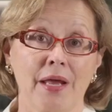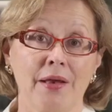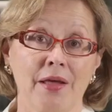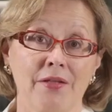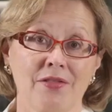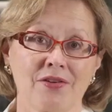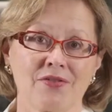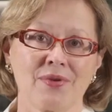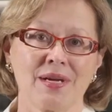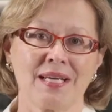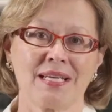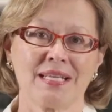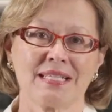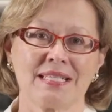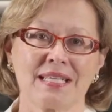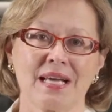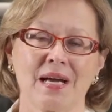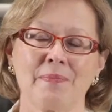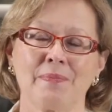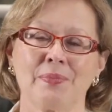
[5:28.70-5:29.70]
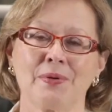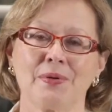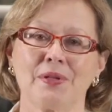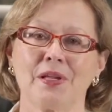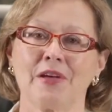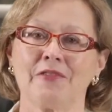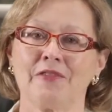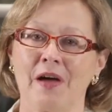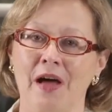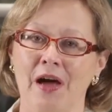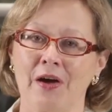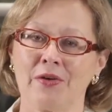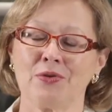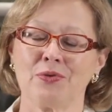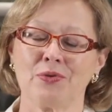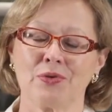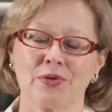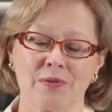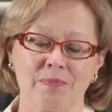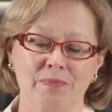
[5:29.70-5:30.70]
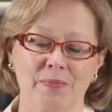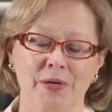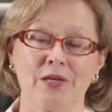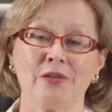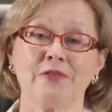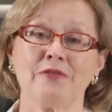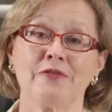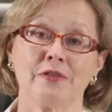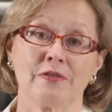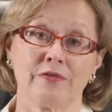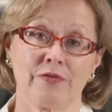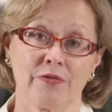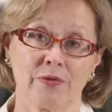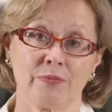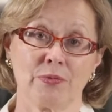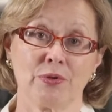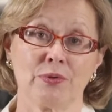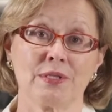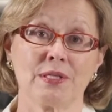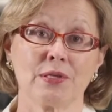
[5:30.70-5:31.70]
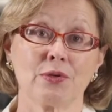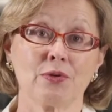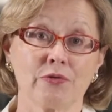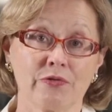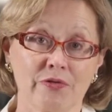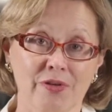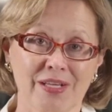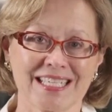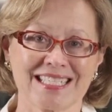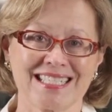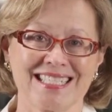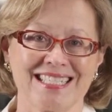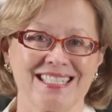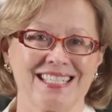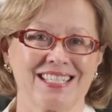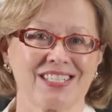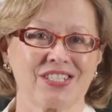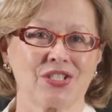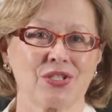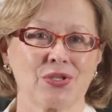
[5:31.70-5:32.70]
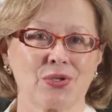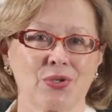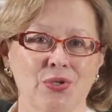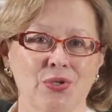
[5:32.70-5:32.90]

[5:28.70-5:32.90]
Another great example of how you can benefit from using your flex induction